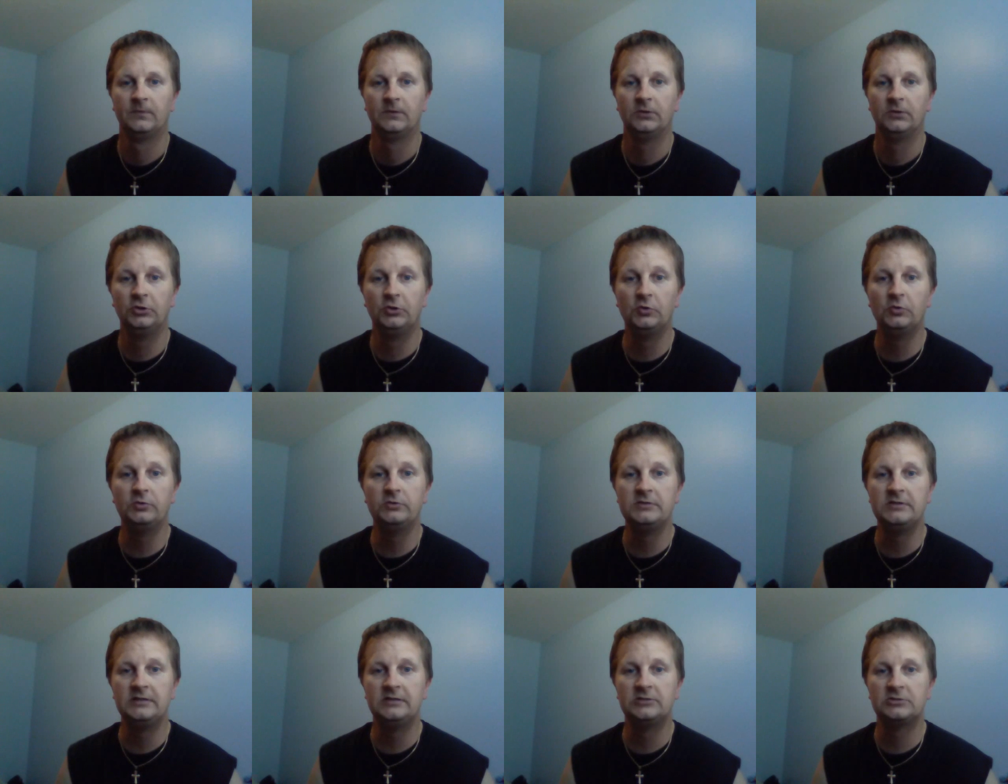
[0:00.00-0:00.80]
You
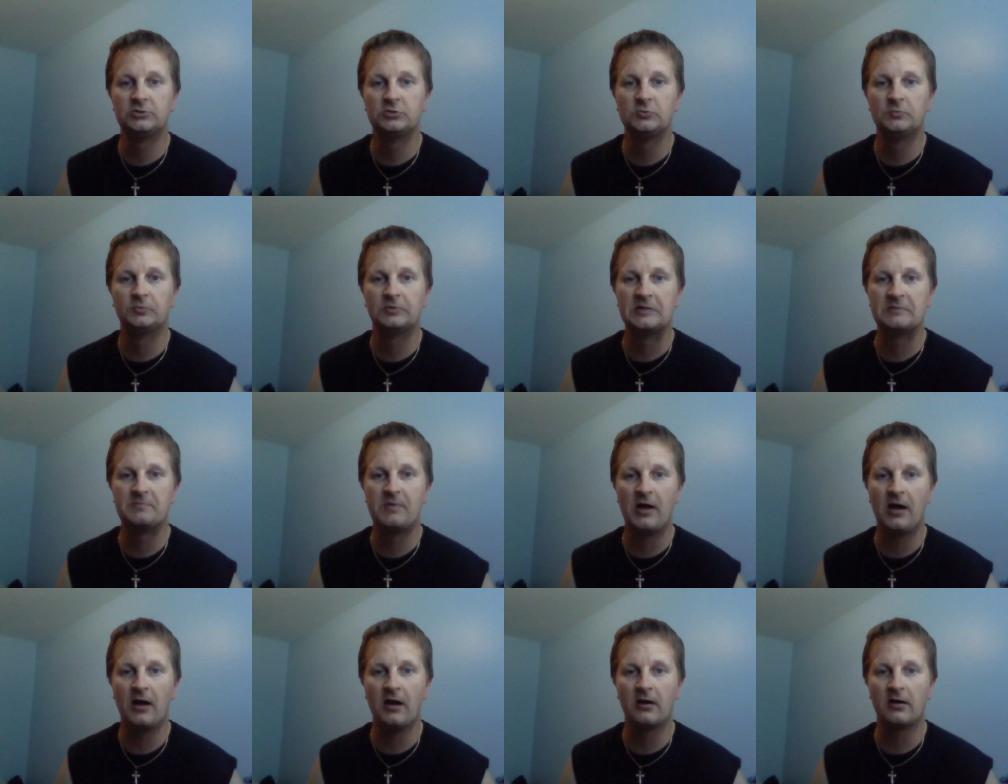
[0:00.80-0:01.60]
need to
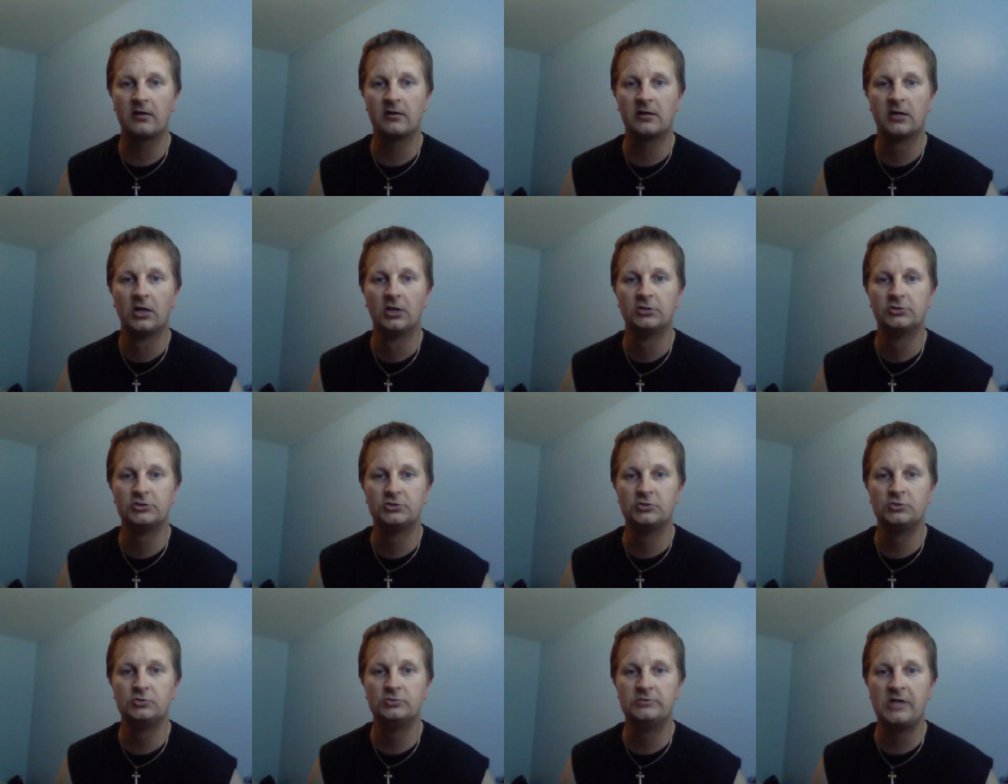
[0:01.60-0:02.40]
prepare
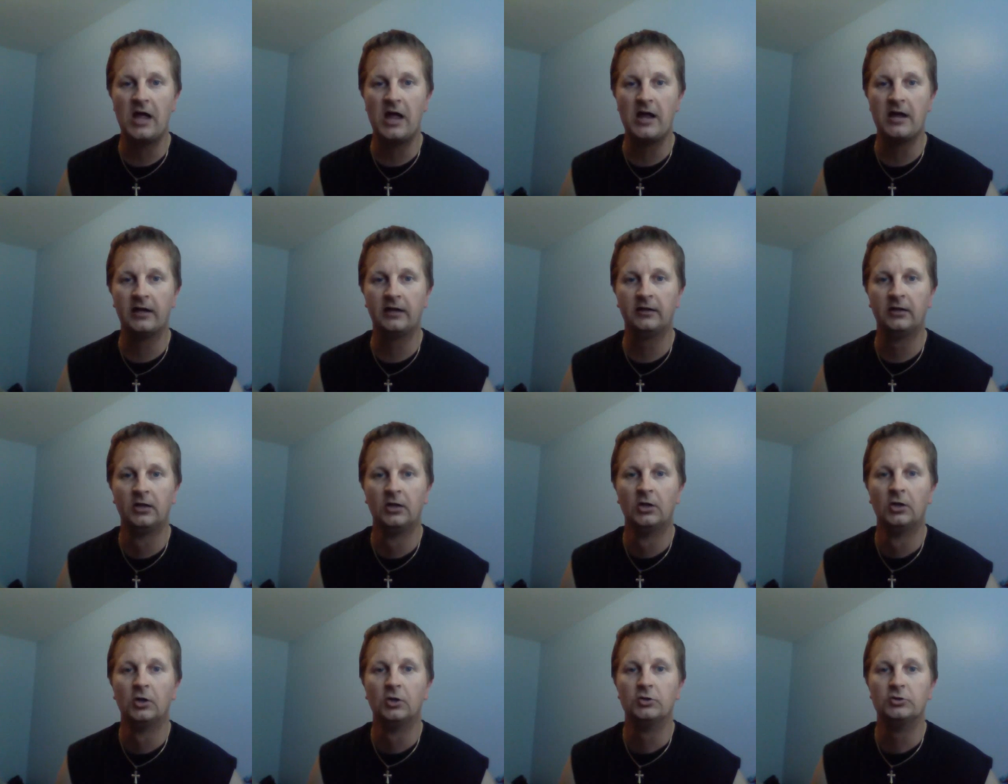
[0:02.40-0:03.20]
today.
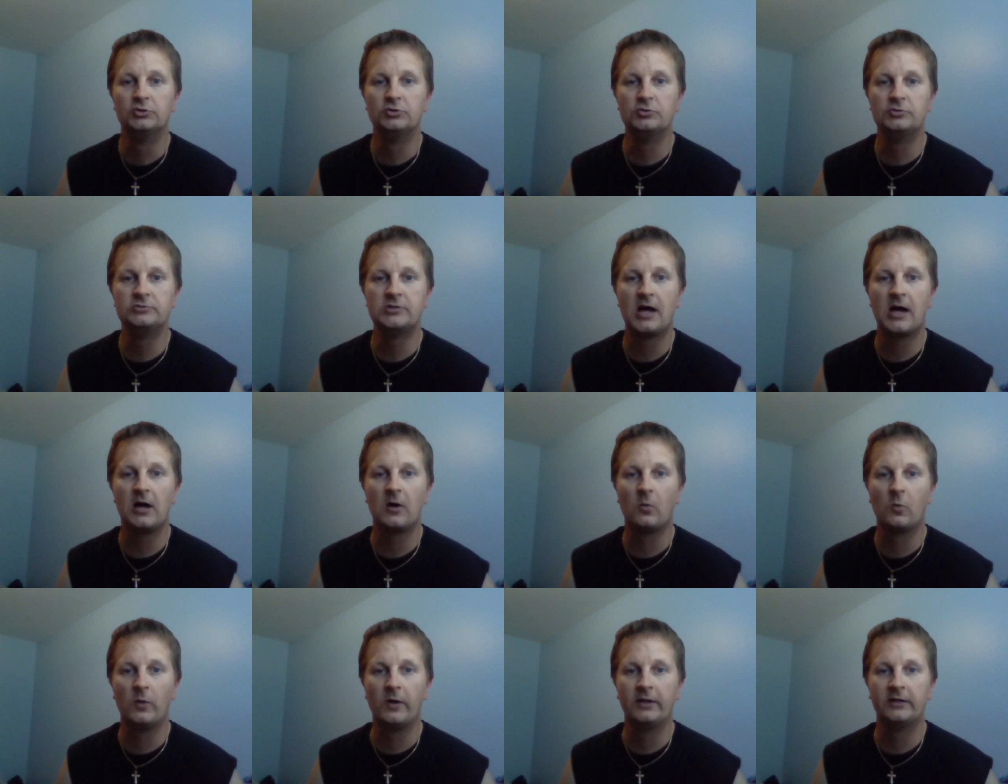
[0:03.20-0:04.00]
Do not
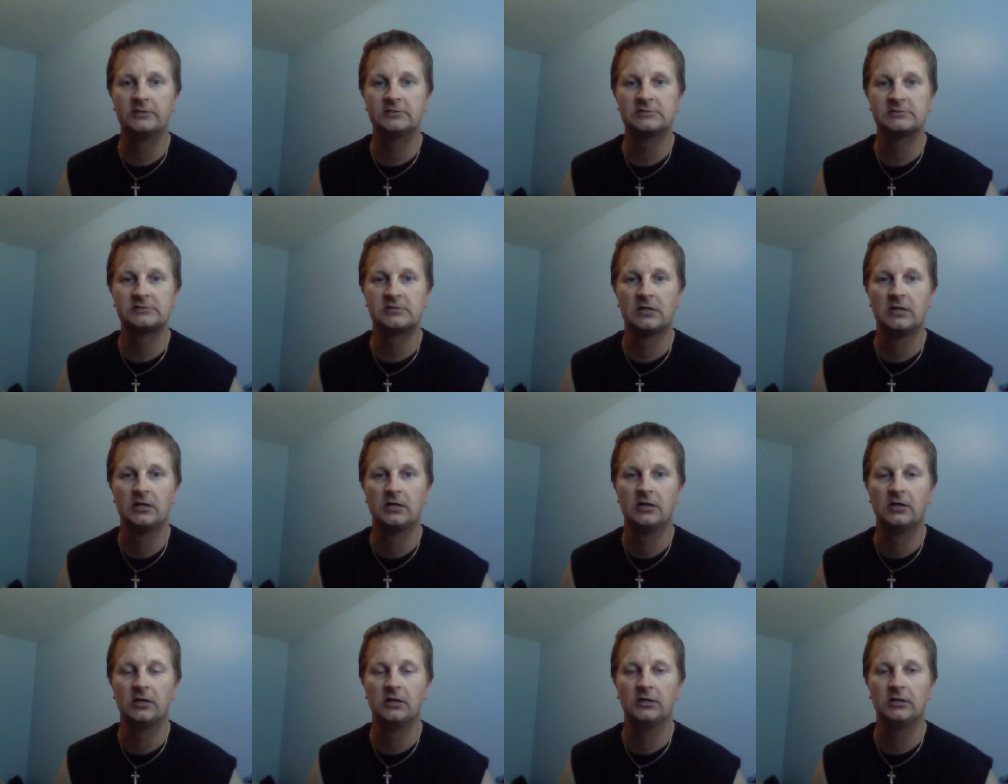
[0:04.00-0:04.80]
waste
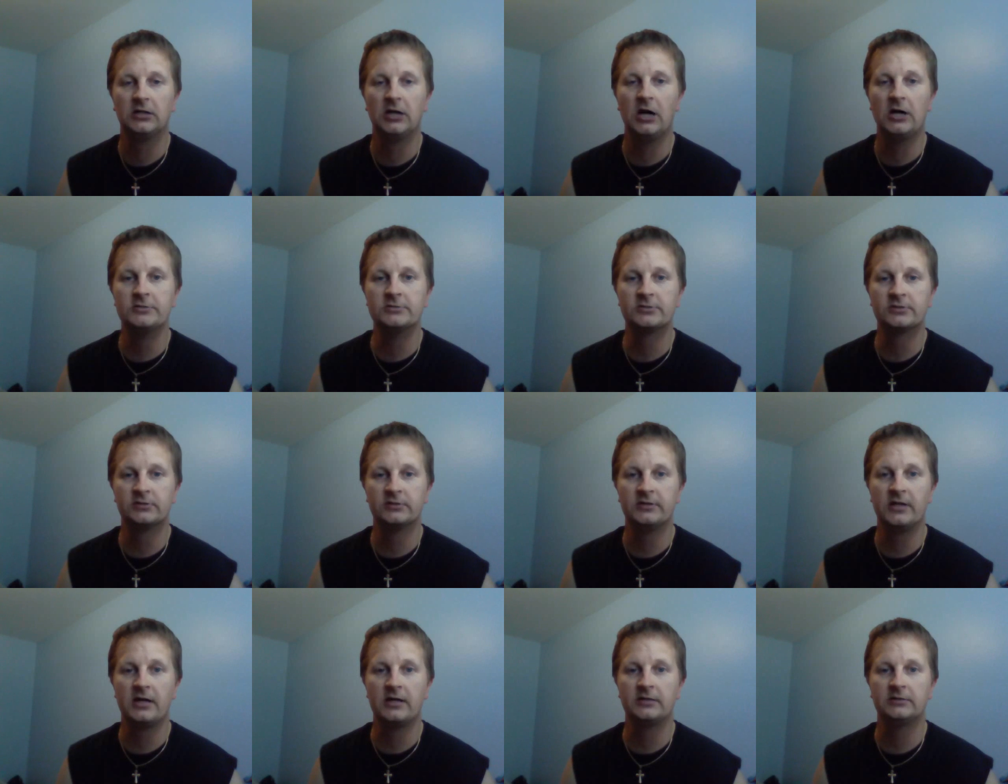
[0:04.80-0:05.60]
another
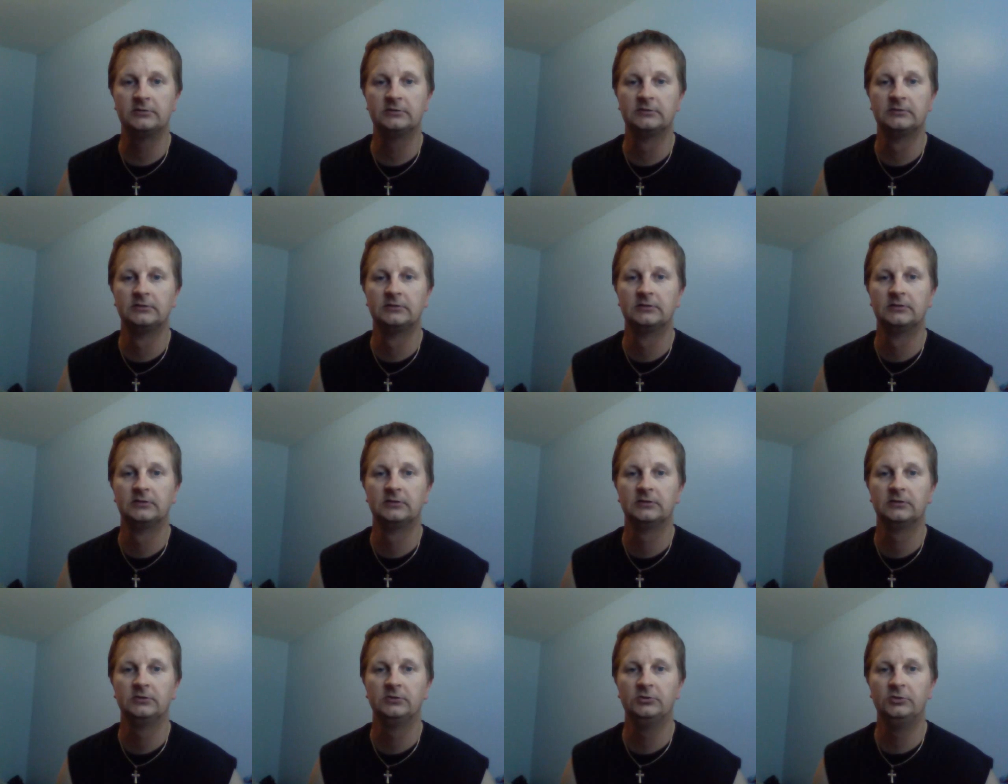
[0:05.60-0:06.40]
day.
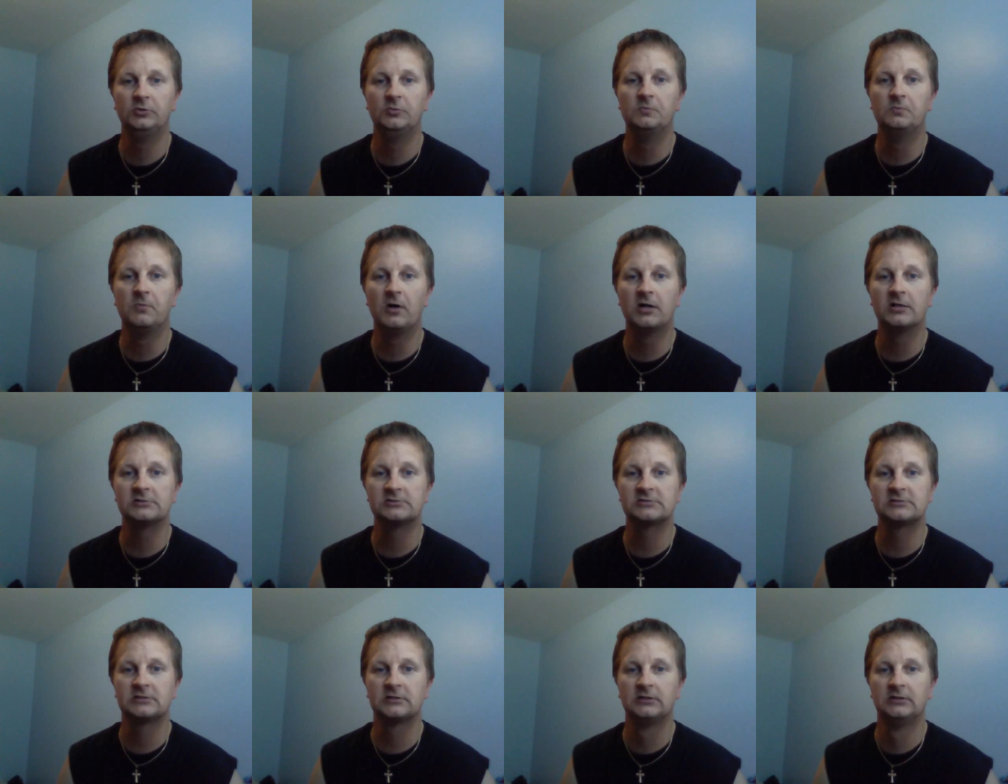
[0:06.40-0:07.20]
You must
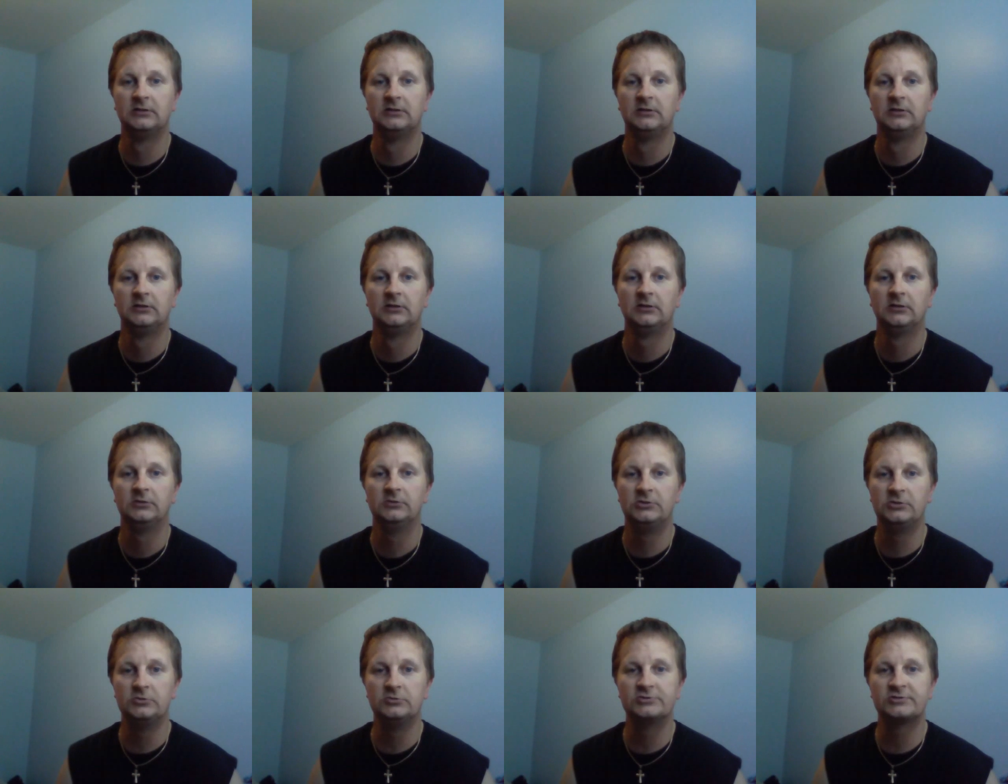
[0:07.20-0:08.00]

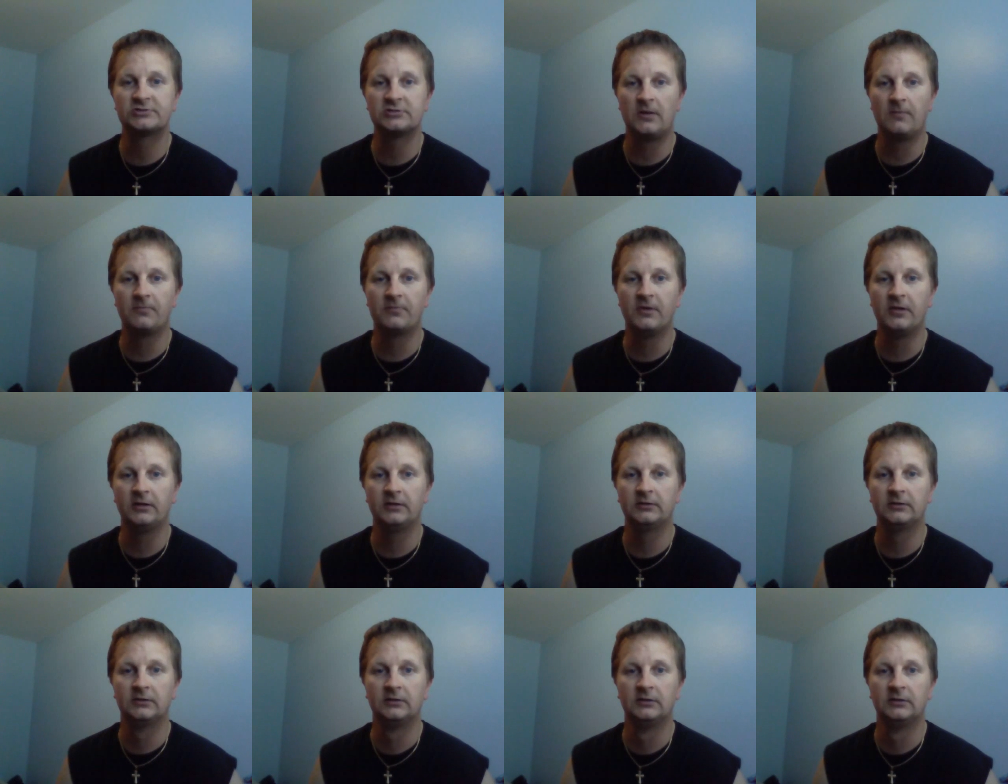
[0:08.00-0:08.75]
do something.